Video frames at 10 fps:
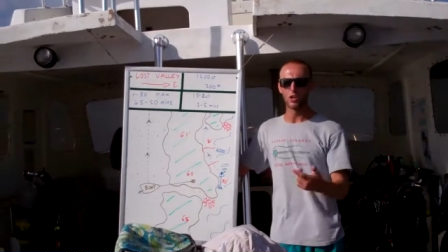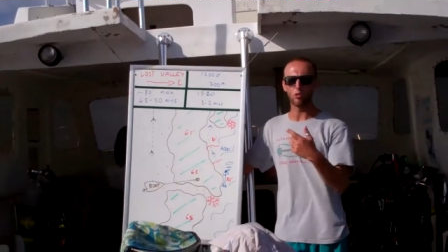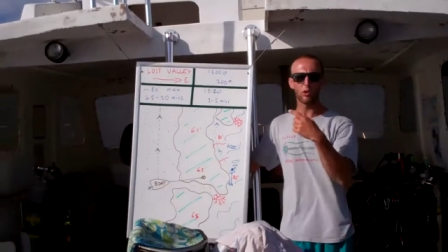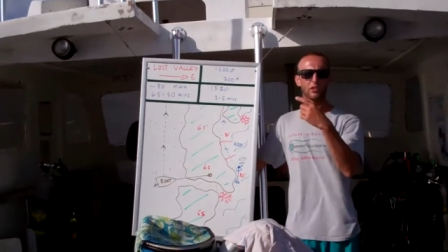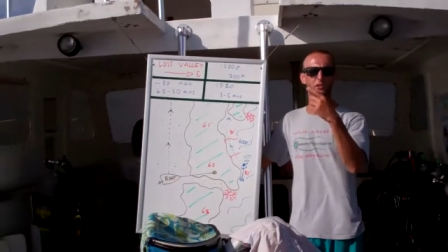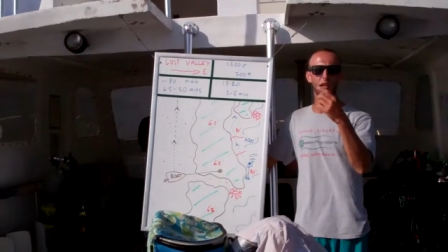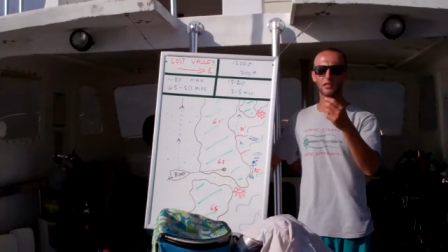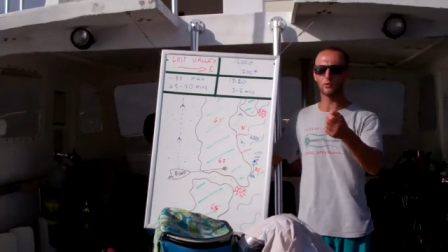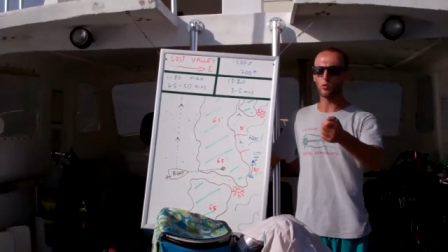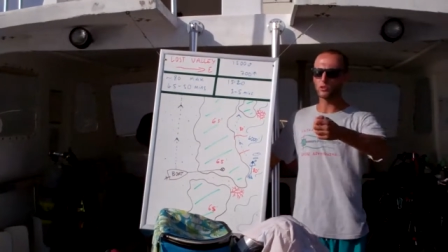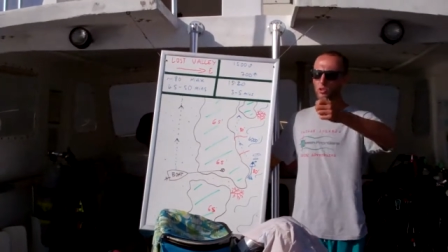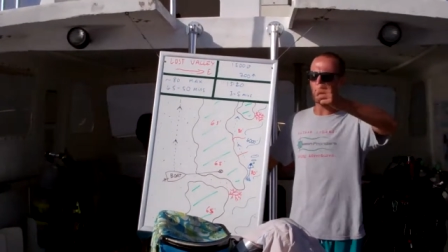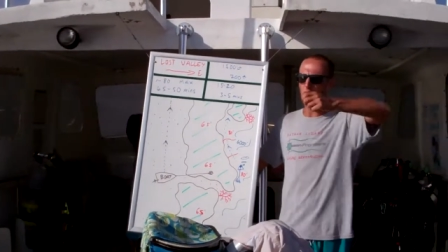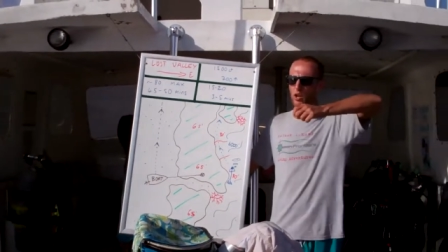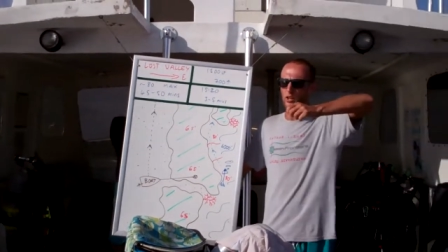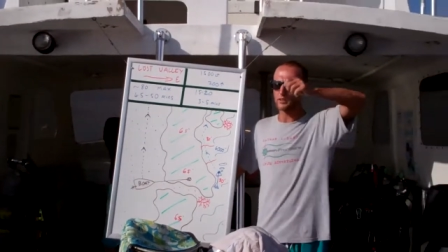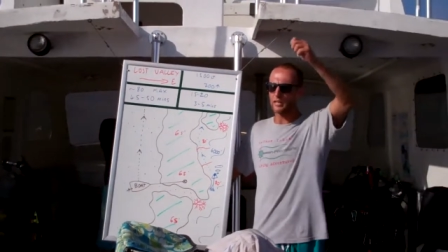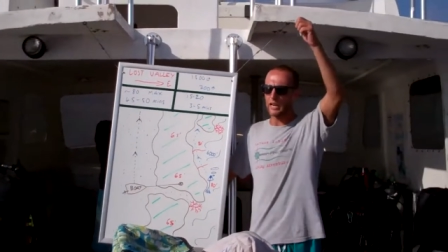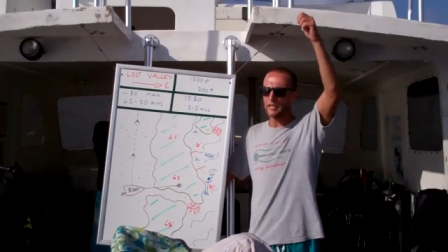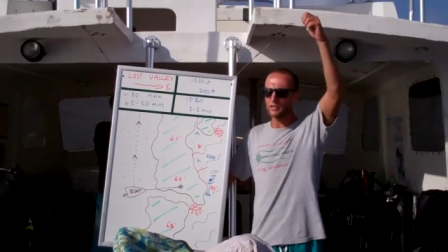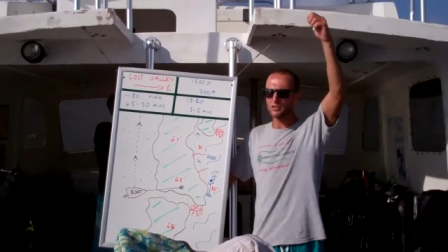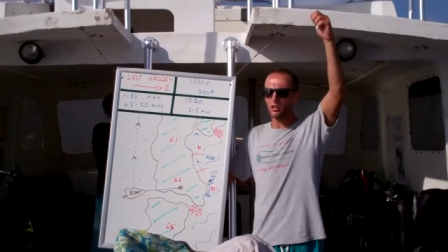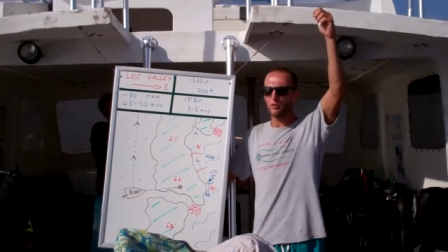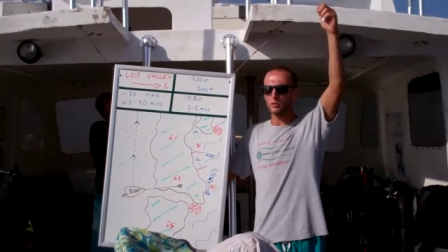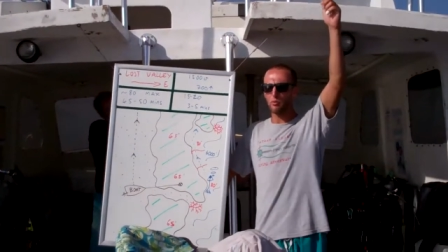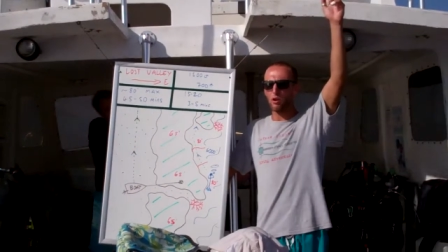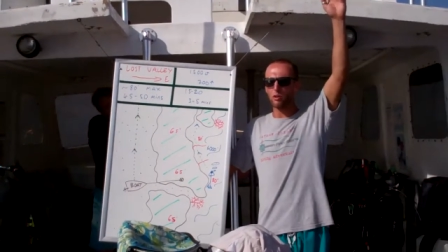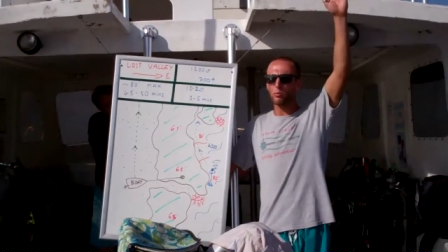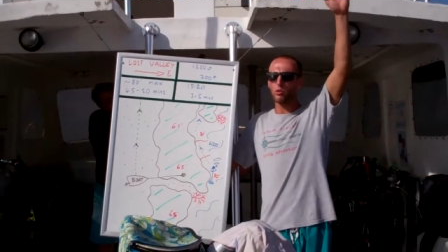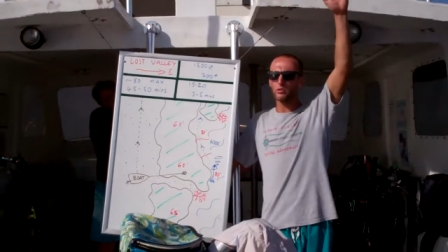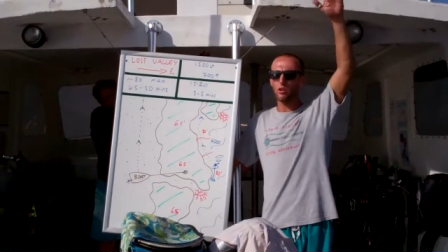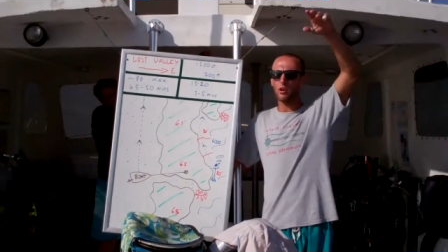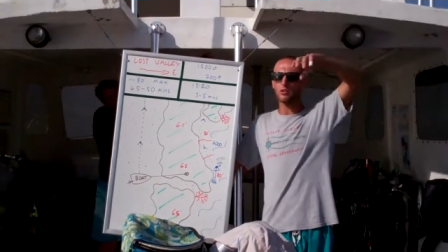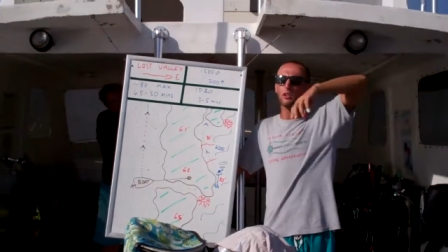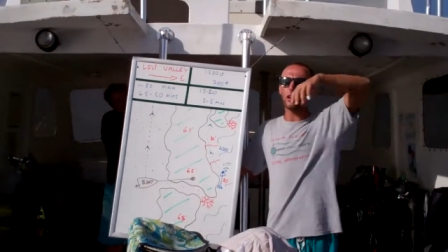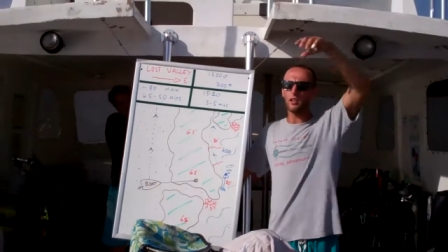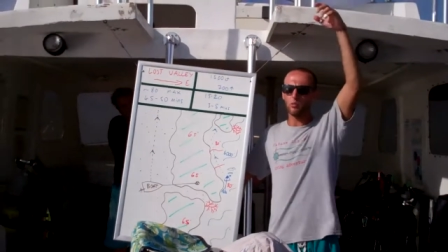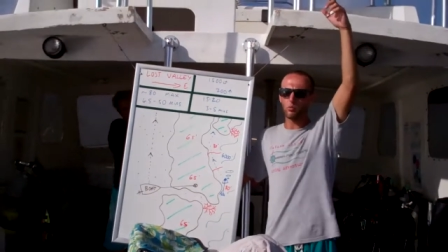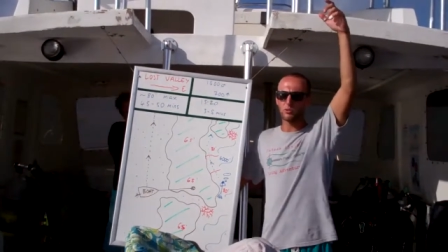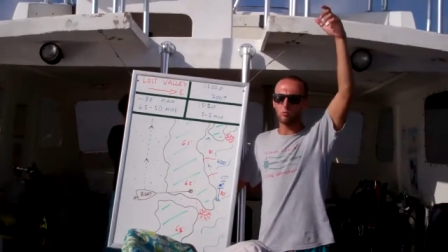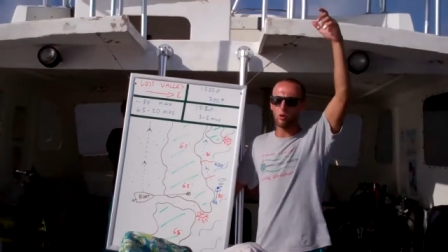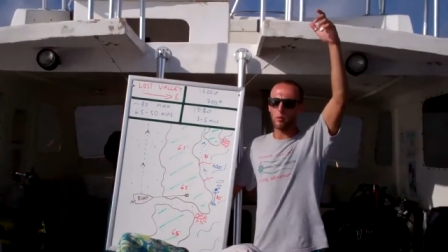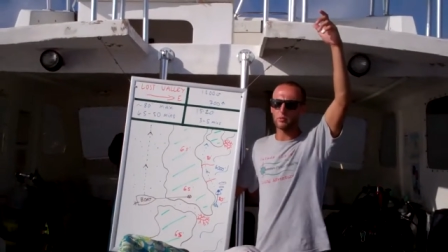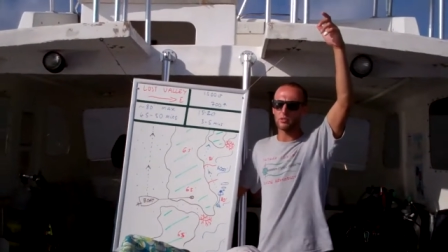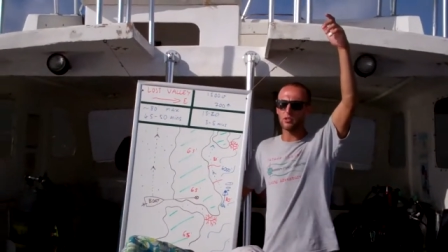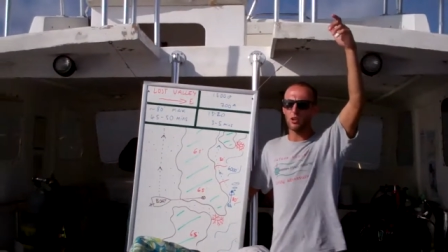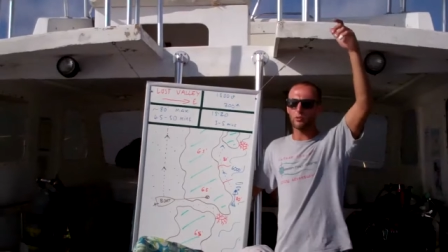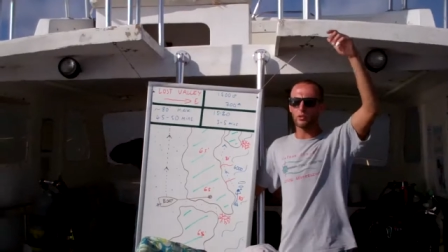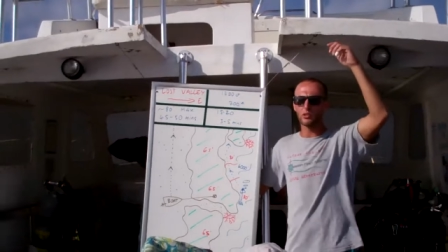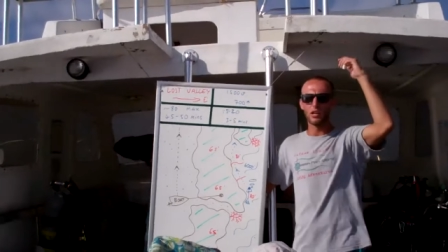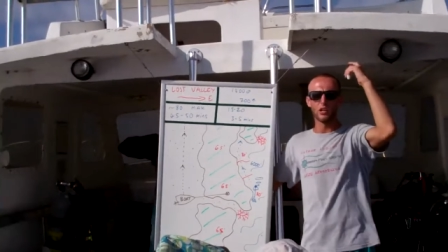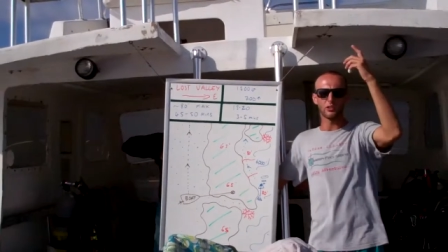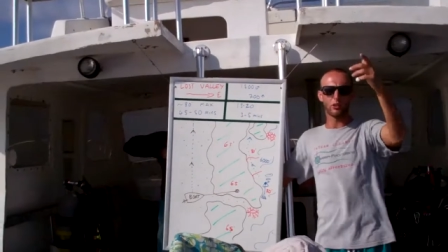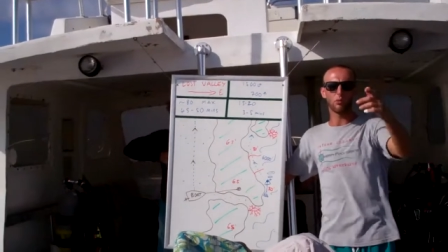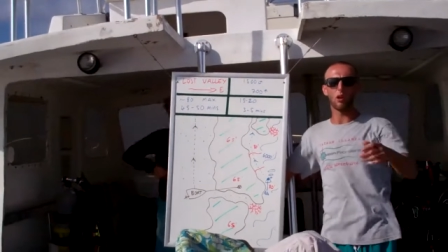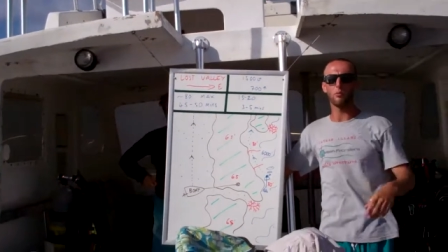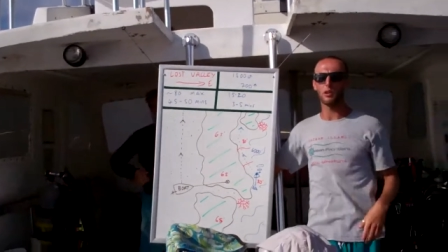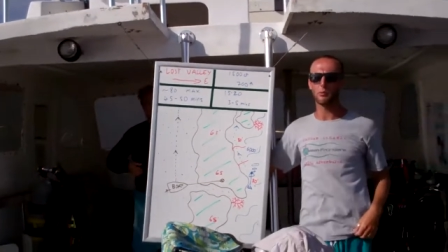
Chris and Des have also got delayed surface marker buoys, guys, okay, the ones that pop up to the surface. So I'm going to be